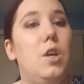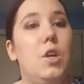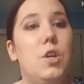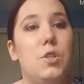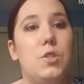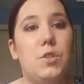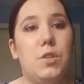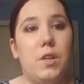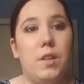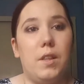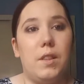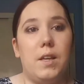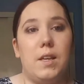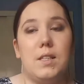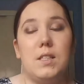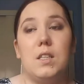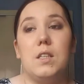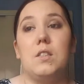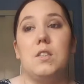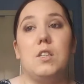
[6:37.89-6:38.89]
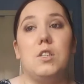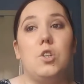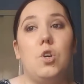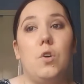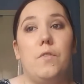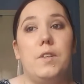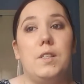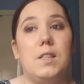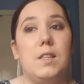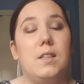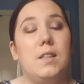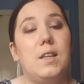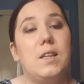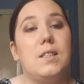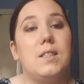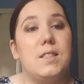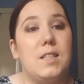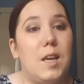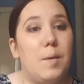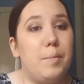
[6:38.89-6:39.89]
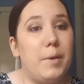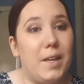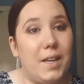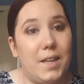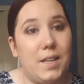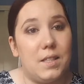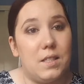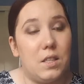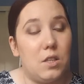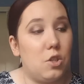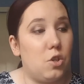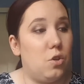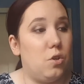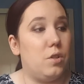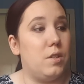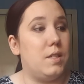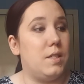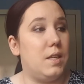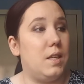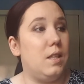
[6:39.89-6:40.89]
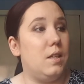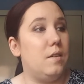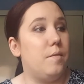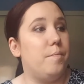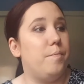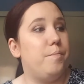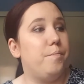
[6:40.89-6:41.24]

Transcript: So now that that's it done, obviously the next step is concealer.